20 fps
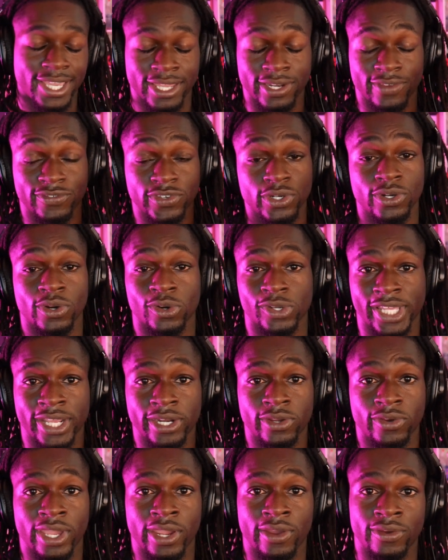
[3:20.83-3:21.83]
And if you're in the
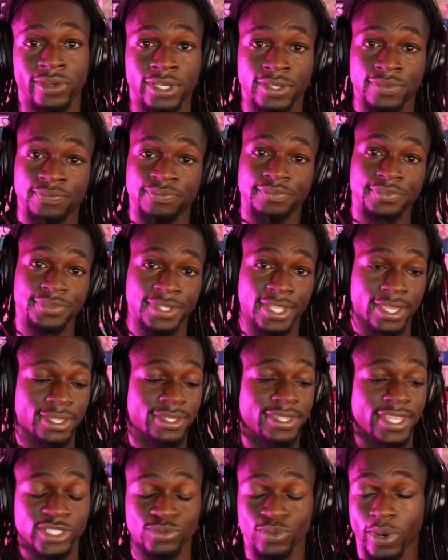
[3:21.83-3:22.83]
Orlando area,
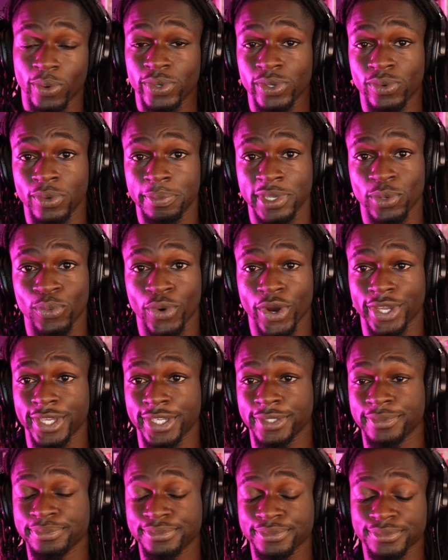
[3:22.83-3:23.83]
that's where we will be working.